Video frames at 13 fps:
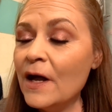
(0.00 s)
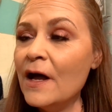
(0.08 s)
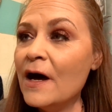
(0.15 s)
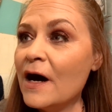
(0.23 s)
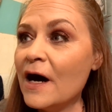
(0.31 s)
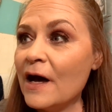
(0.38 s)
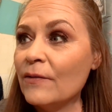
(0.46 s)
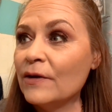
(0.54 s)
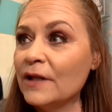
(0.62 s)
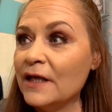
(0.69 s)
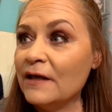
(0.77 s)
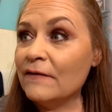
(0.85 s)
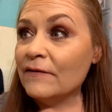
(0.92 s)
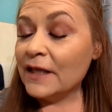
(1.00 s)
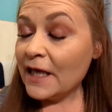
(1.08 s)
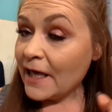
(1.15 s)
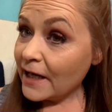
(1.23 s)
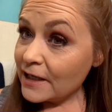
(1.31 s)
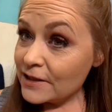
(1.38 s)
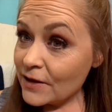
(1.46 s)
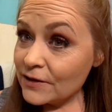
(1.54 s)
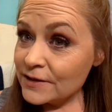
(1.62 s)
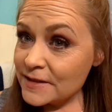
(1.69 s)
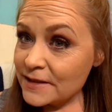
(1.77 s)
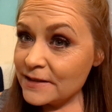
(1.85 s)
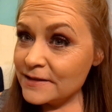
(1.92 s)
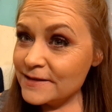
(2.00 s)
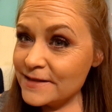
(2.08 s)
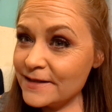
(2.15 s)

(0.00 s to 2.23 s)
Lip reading: I will leave Leanne Dawson's,